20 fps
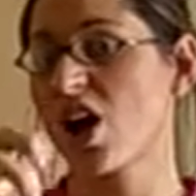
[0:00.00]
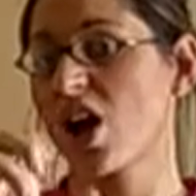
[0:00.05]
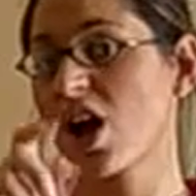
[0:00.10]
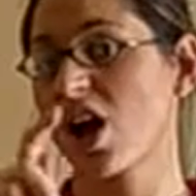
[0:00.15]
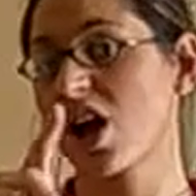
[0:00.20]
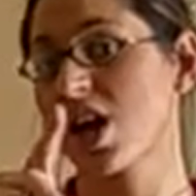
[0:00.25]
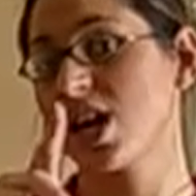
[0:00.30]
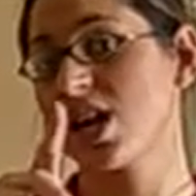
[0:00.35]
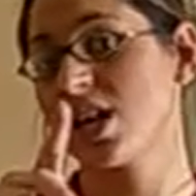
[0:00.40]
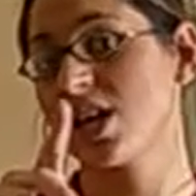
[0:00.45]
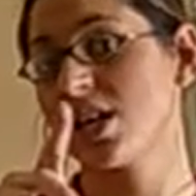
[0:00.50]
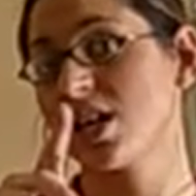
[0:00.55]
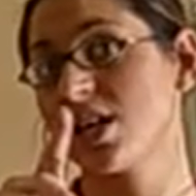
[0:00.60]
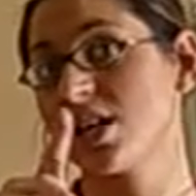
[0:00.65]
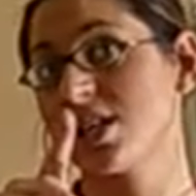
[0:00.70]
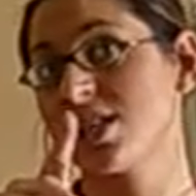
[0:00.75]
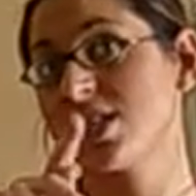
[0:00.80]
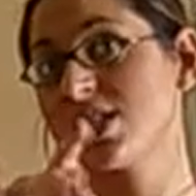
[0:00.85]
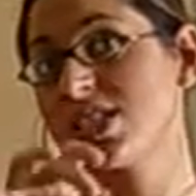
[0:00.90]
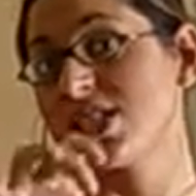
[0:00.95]
All of
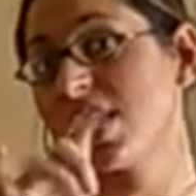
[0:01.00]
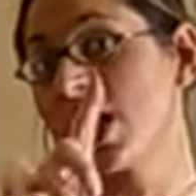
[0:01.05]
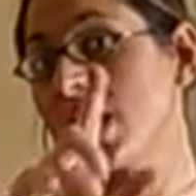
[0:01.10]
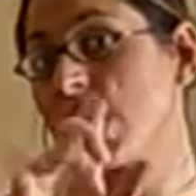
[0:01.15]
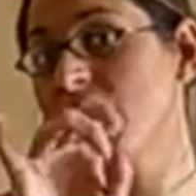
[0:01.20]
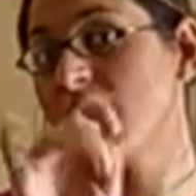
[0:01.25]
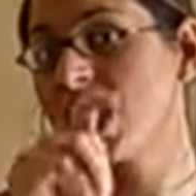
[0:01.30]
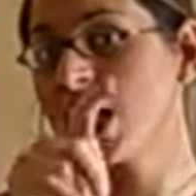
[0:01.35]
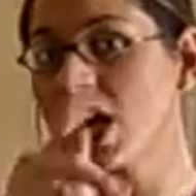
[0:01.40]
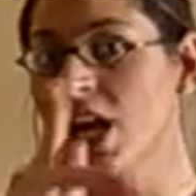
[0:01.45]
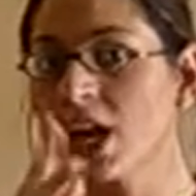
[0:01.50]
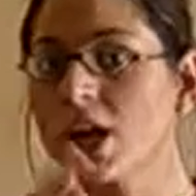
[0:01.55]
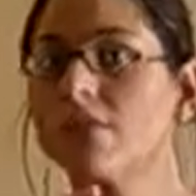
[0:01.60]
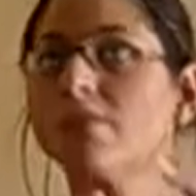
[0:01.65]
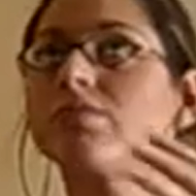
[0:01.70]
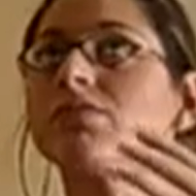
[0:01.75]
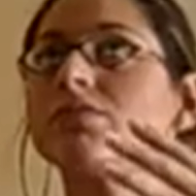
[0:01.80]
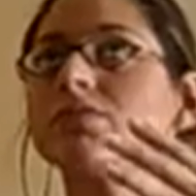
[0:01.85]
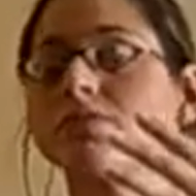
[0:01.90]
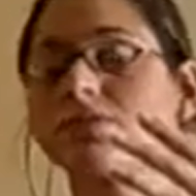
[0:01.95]
those are
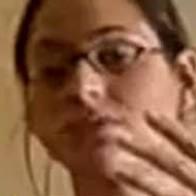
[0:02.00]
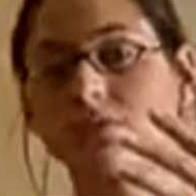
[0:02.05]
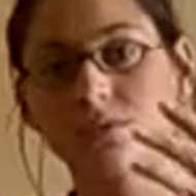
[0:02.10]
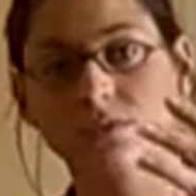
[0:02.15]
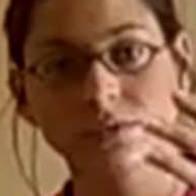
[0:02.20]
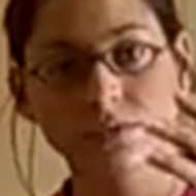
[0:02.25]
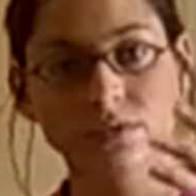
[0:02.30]
physical properties